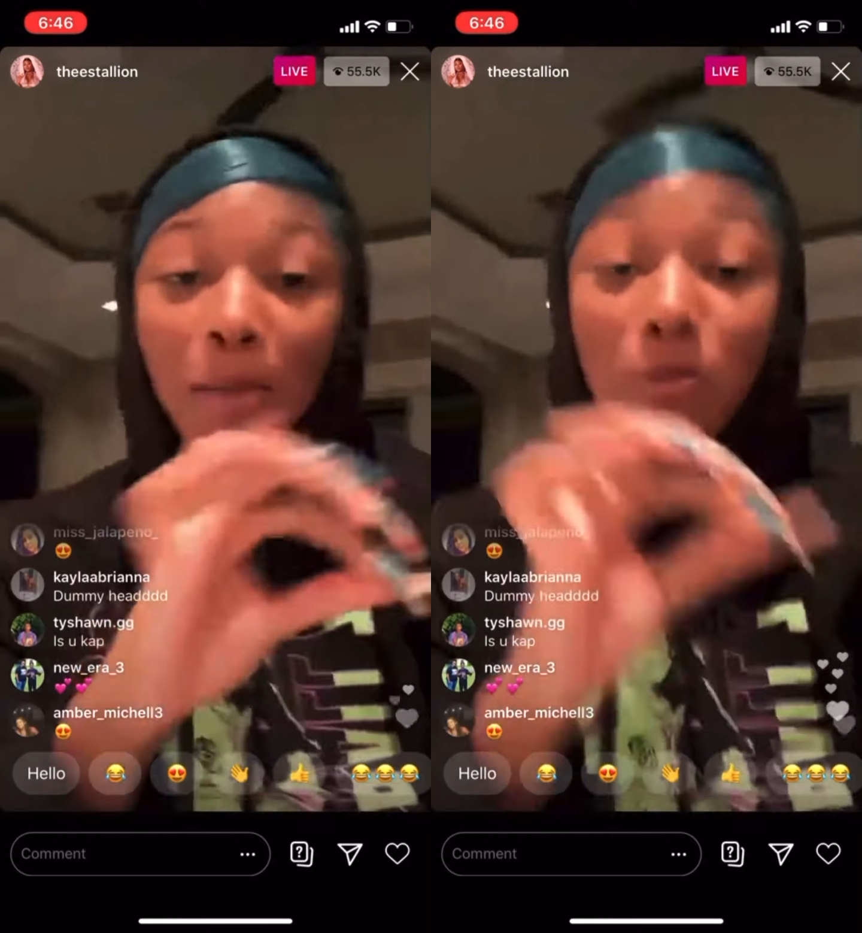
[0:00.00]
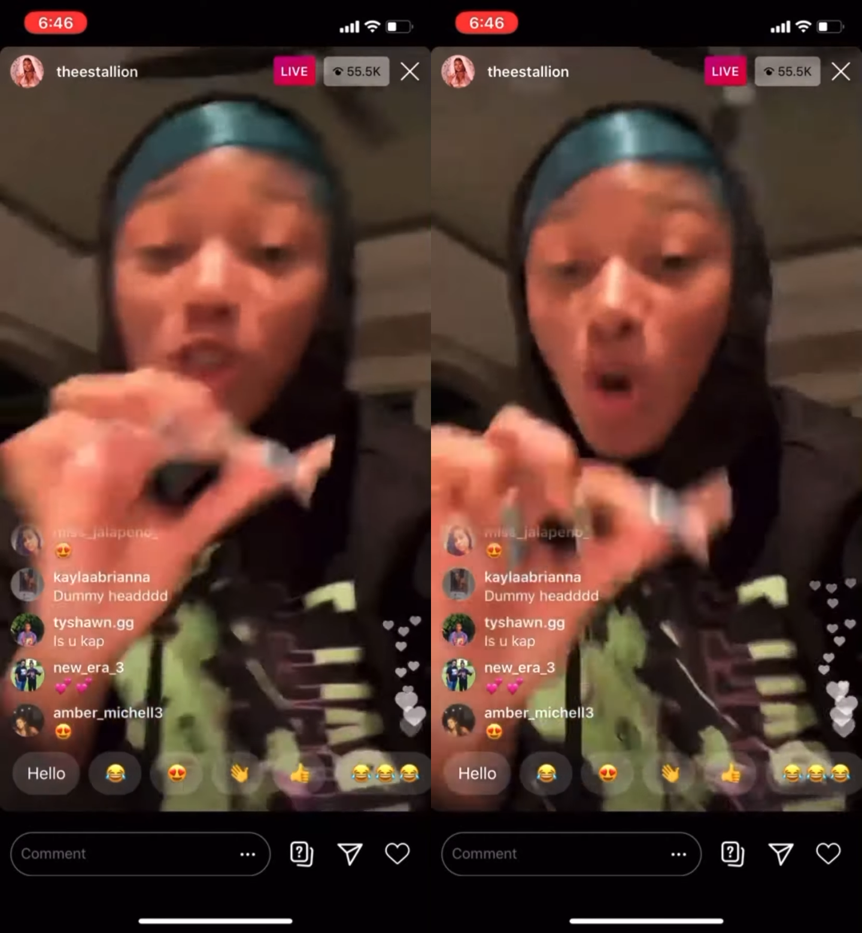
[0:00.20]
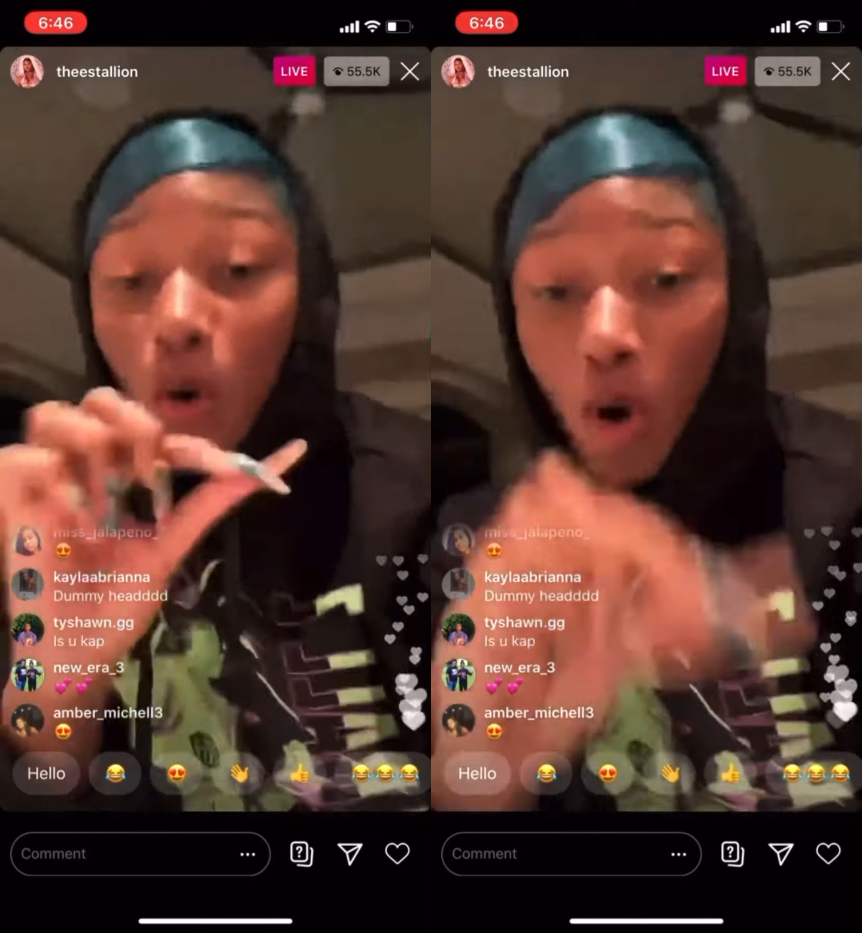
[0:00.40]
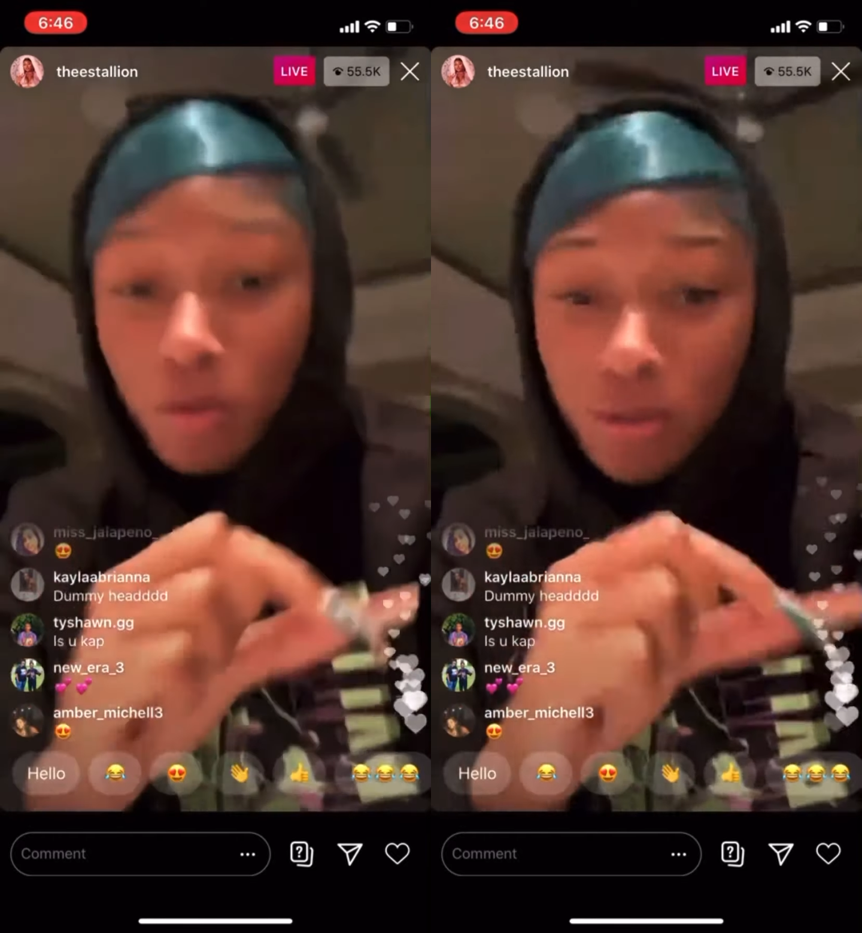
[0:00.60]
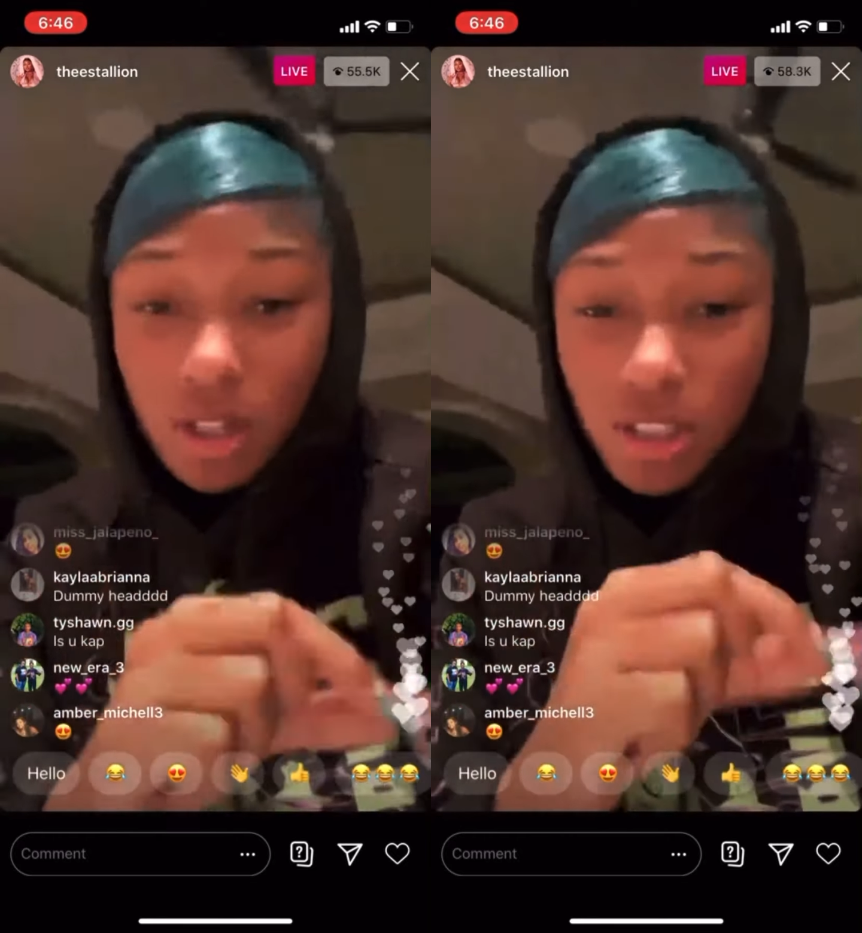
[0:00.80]
so over
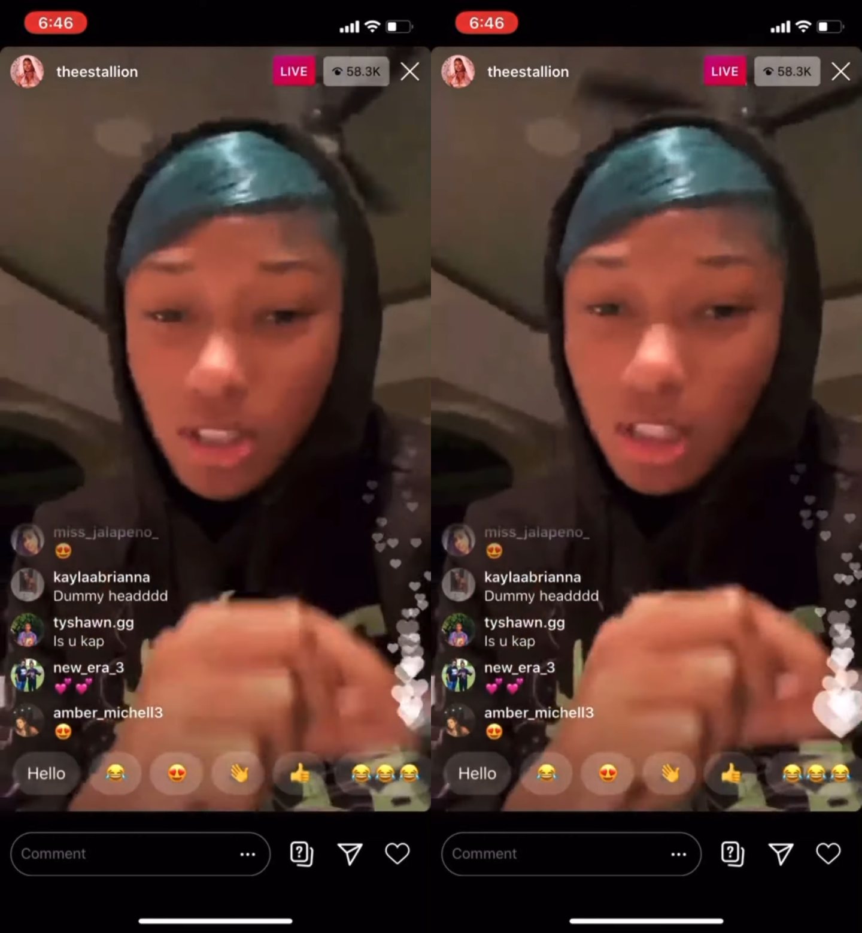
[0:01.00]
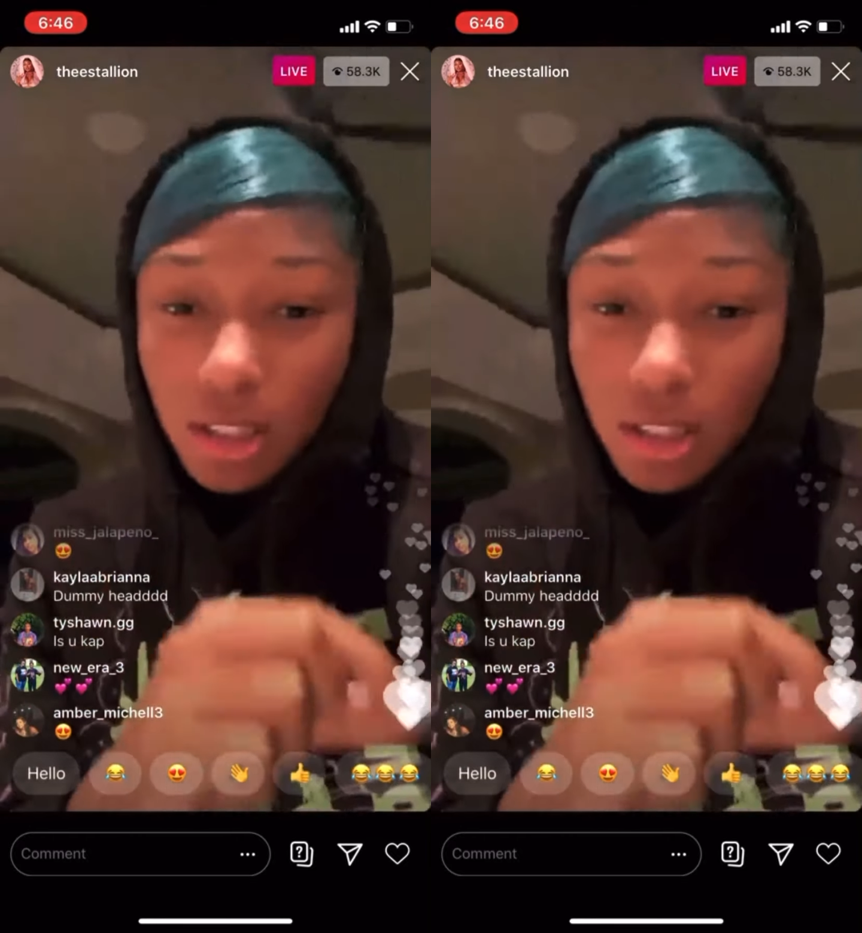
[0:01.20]
this shit.